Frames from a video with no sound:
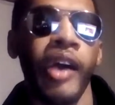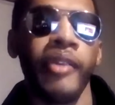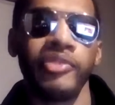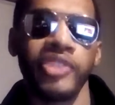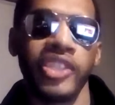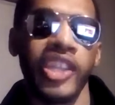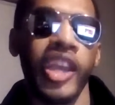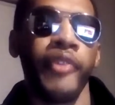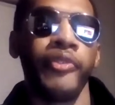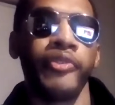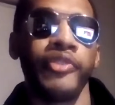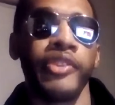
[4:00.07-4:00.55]
I was
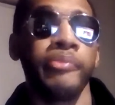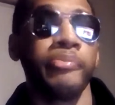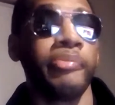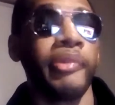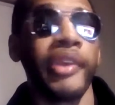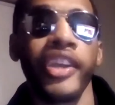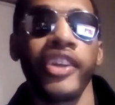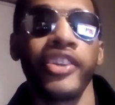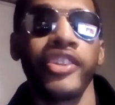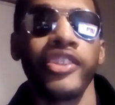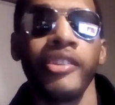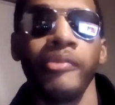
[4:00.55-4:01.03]
definitely
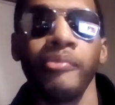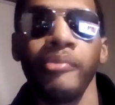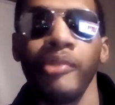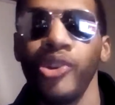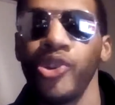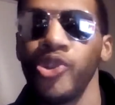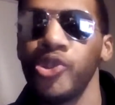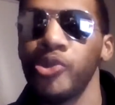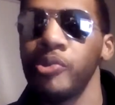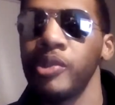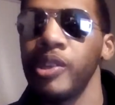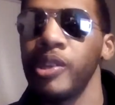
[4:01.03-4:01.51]
bigger than
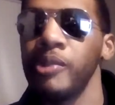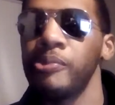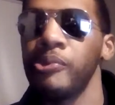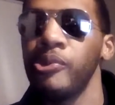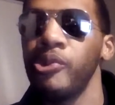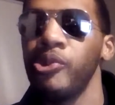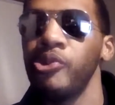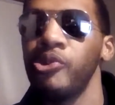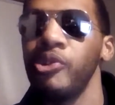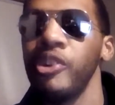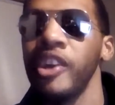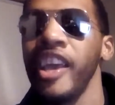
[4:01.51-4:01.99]
most
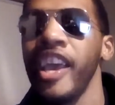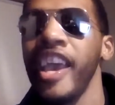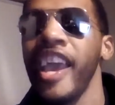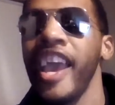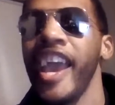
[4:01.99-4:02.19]
people.